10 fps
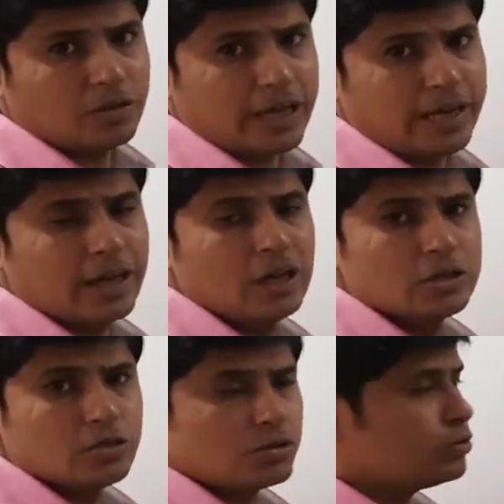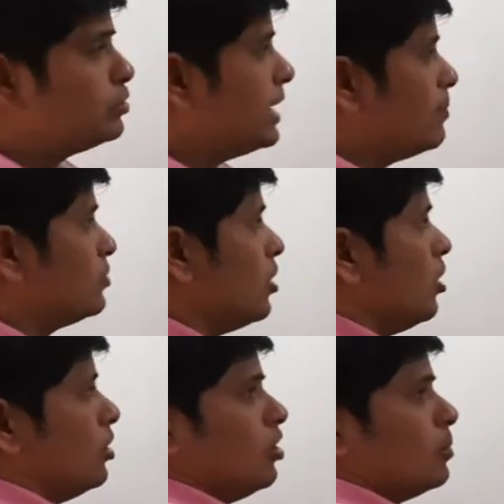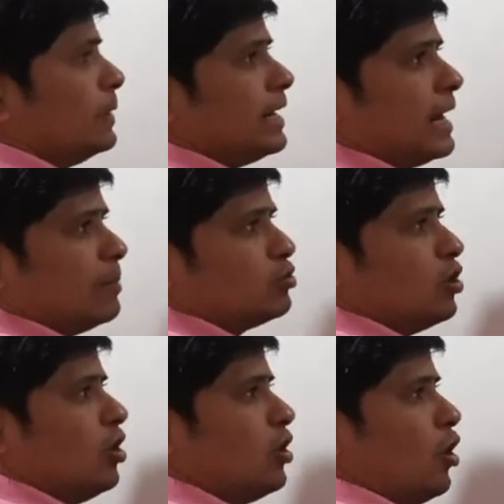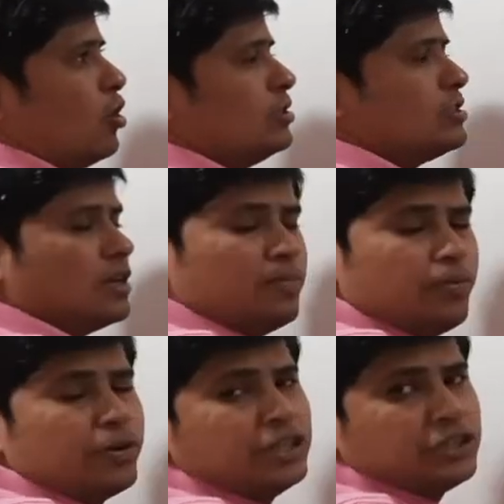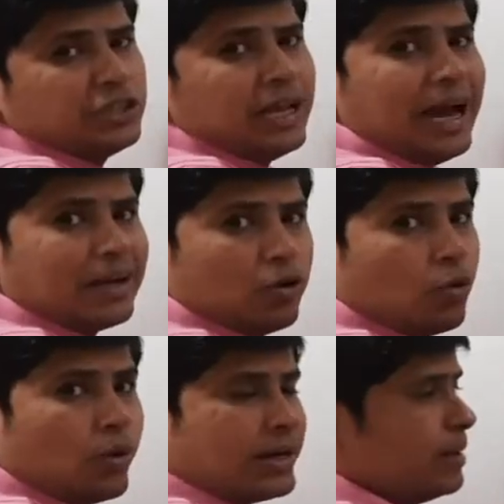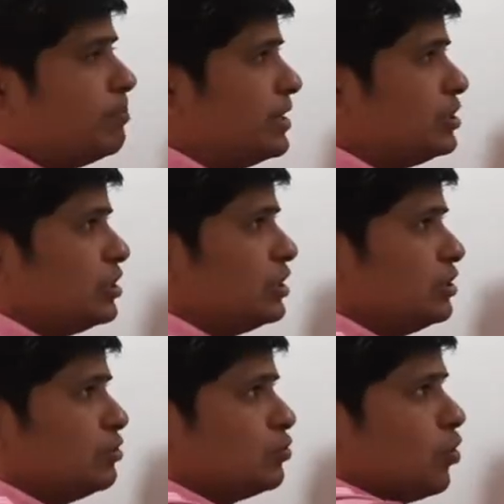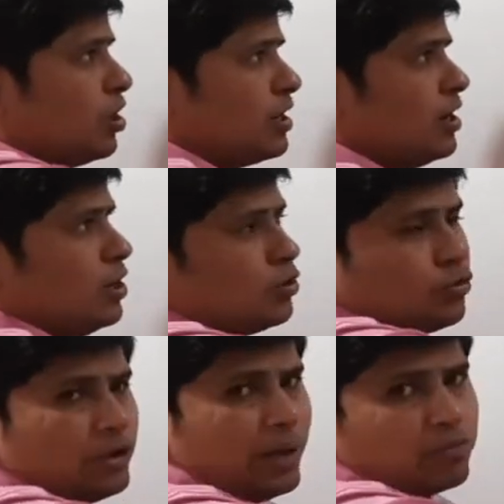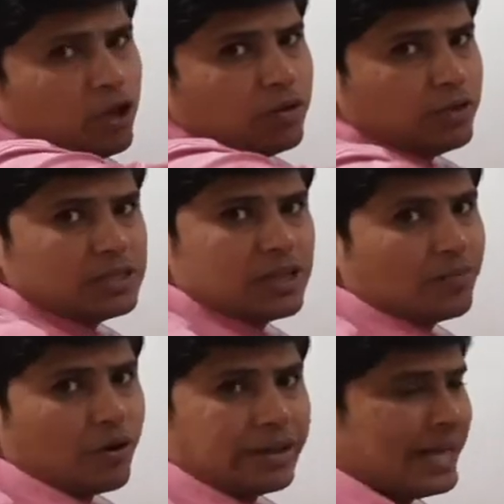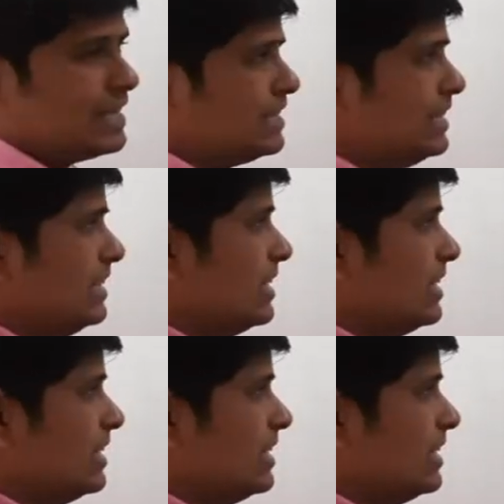Okay, so 2-naphthol or beta-naphthol on sulfonation at lower temperature gives what? 2-naphthol 1-sulfonic acid.